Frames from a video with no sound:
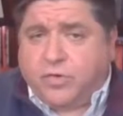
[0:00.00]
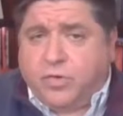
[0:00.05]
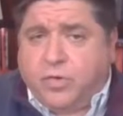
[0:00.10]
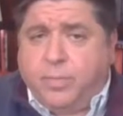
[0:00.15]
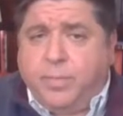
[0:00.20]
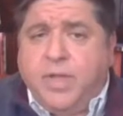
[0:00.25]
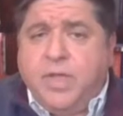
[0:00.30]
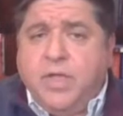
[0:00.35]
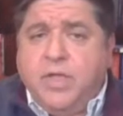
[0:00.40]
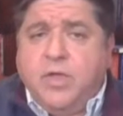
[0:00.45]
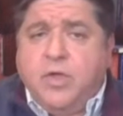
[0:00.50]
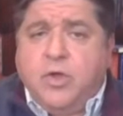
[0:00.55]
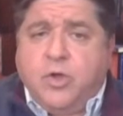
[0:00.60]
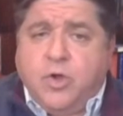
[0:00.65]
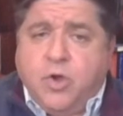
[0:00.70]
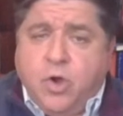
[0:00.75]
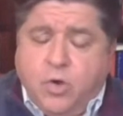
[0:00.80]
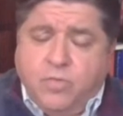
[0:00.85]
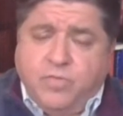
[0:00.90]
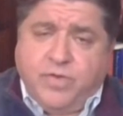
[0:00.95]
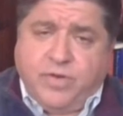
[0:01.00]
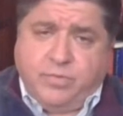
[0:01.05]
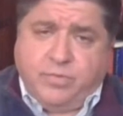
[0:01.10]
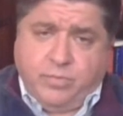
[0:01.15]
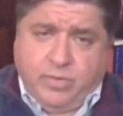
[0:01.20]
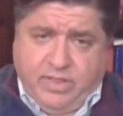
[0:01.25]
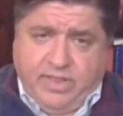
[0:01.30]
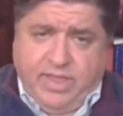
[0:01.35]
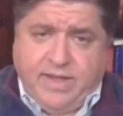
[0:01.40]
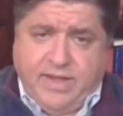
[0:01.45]
short-term
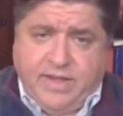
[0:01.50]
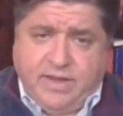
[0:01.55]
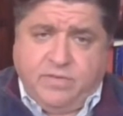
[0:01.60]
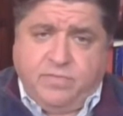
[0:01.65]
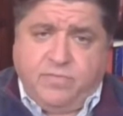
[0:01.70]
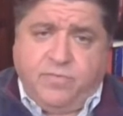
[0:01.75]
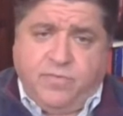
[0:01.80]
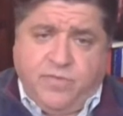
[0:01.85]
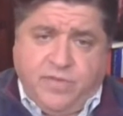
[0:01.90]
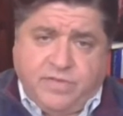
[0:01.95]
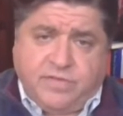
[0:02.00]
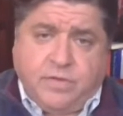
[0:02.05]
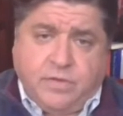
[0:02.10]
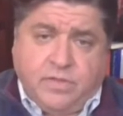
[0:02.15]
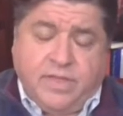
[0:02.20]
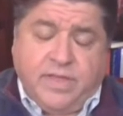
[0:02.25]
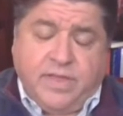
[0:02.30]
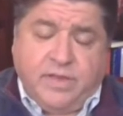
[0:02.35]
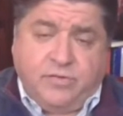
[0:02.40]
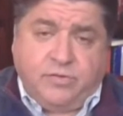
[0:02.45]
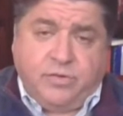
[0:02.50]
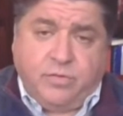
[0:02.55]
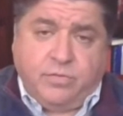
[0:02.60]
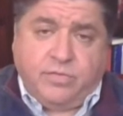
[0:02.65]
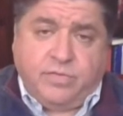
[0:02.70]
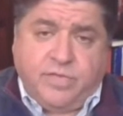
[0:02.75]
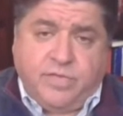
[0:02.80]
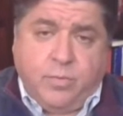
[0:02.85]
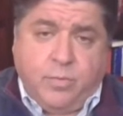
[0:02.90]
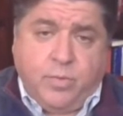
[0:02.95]
COVID-related fiscal
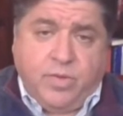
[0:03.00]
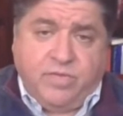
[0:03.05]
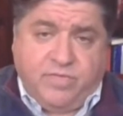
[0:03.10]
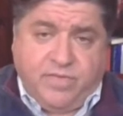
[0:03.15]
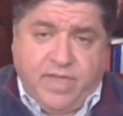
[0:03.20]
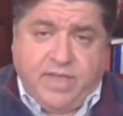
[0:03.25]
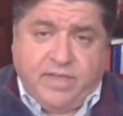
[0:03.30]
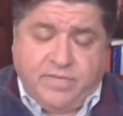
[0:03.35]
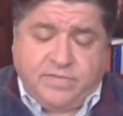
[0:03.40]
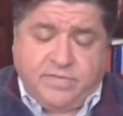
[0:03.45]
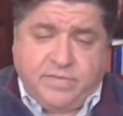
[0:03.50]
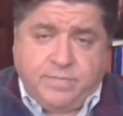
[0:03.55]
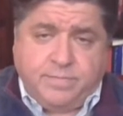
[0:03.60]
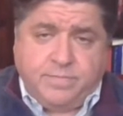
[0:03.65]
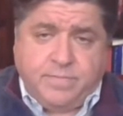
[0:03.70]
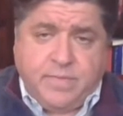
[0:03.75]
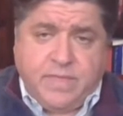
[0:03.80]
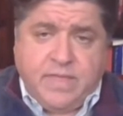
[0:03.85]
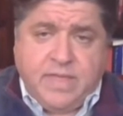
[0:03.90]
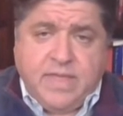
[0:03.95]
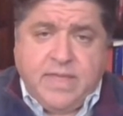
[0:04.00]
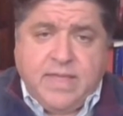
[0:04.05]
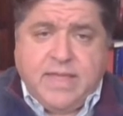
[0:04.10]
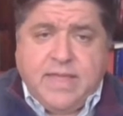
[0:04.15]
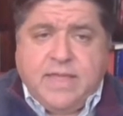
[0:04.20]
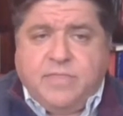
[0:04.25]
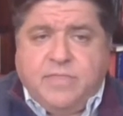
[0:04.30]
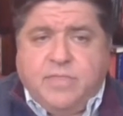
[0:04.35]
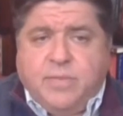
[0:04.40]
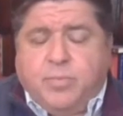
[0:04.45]
issues that we face.
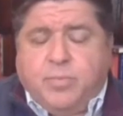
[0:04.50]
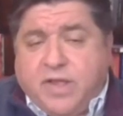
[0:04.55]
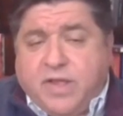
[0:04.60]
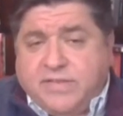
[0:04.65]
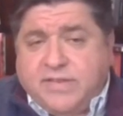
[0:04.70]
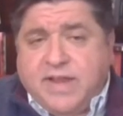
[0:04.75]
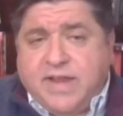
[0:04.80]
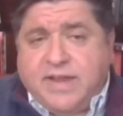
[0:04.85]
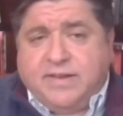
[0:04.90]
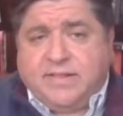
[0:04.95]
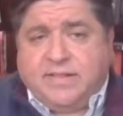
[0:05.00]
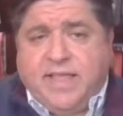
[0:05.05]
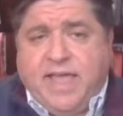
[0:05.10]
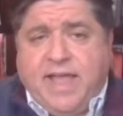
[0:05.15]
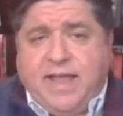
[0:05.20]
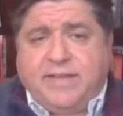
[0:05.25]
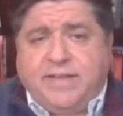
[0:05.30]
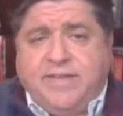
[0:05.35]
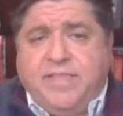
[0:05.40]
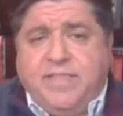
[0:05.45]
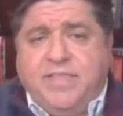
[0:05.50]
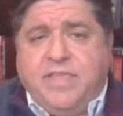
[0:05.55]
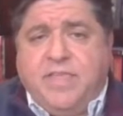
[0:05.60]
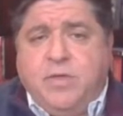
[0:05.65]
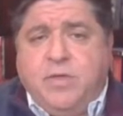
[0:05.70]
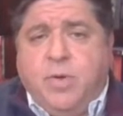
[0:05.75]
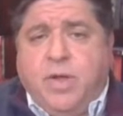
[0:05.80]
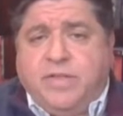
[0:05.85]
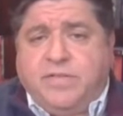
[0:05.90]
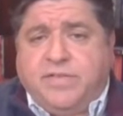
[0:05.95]
The President-elect and
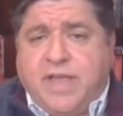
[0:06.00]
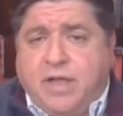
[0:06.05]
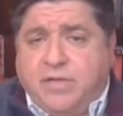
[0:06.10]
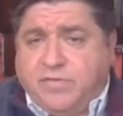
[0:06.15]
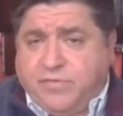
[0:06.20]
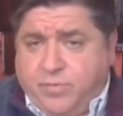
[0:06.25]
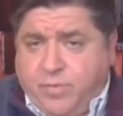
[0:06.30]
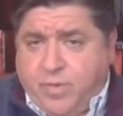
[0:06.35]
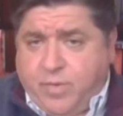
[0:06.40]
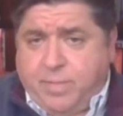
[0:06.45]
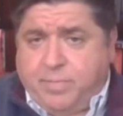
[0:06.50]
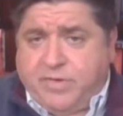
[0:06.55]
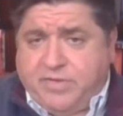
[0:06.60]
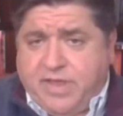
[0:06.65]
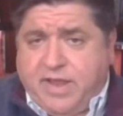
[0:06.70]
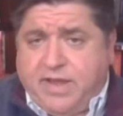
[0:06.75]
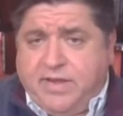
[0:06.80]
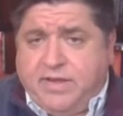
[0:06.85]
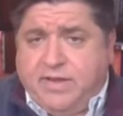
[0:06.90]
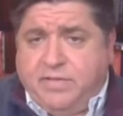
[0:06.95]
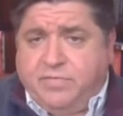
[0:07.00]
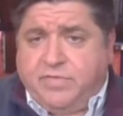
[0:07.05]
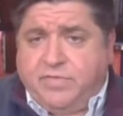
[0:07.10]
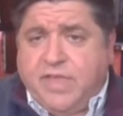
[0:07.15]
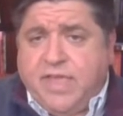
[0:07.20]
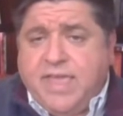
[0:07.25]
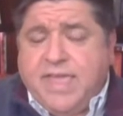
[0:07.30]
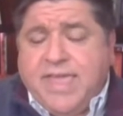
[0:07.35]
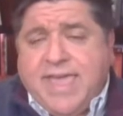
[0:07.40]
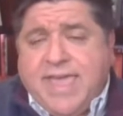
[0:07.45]
the U.S. House of
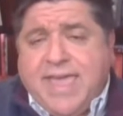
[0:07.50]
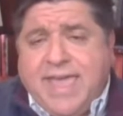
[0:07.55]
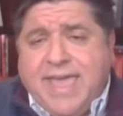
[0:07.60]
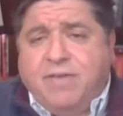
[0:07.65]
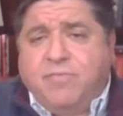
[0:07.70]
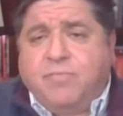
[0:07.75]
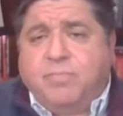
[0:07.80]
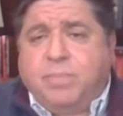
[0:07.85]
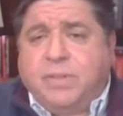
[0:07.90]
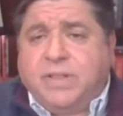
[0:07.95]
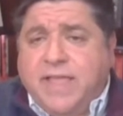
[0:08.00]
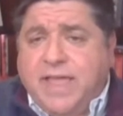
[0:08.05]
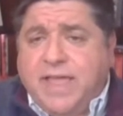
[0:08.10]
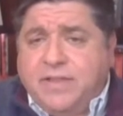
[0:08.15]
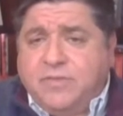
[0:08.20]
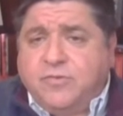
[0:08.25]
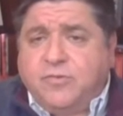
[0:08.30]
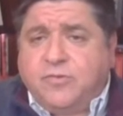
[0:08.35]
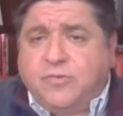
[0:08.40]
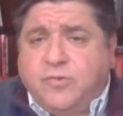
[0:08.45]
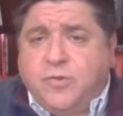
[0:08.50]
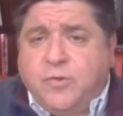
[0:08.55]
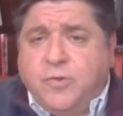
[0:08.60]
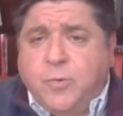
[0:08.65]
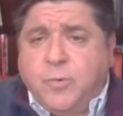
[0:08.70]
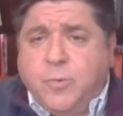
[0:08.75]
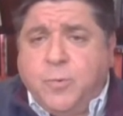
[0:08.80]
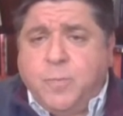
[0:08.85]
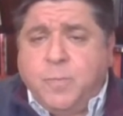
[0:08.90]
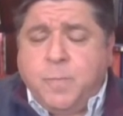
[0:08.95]
Representatives have pledged
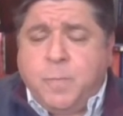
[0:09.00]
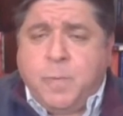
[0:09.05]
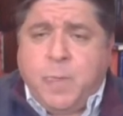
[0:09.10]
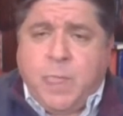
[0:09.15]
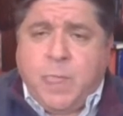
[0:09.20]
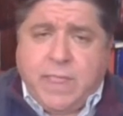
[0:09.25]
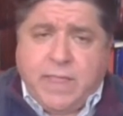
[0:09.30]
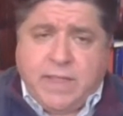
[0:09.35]
to